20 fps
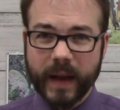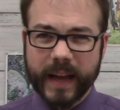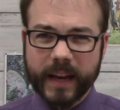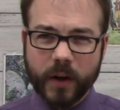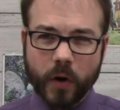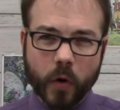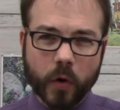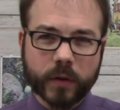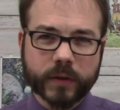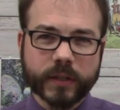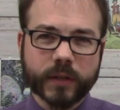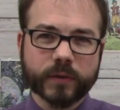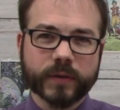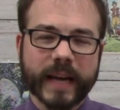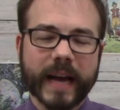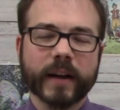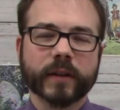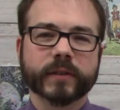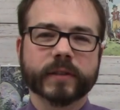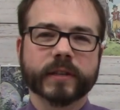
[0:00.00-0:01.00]
And he also
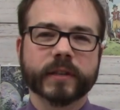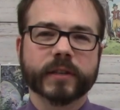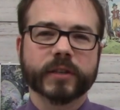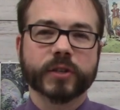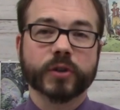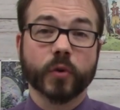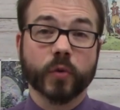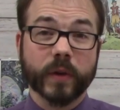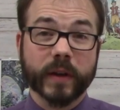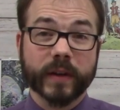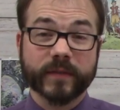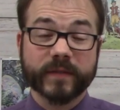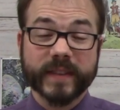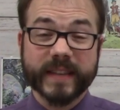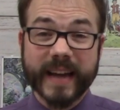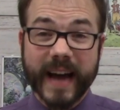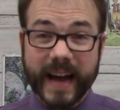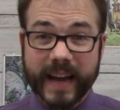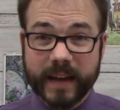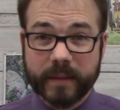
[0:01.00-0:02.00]
tells the story of
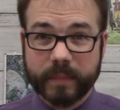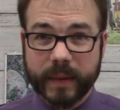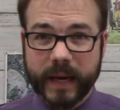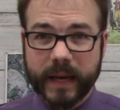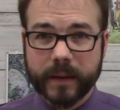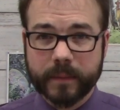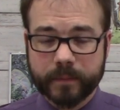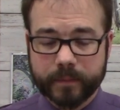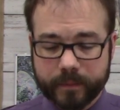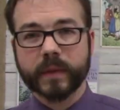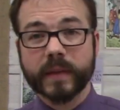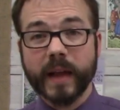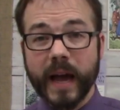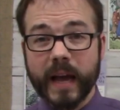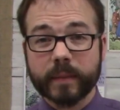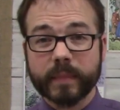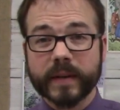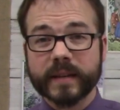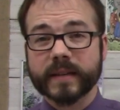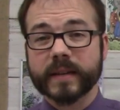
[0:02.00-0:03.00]
Niobe, Niobe is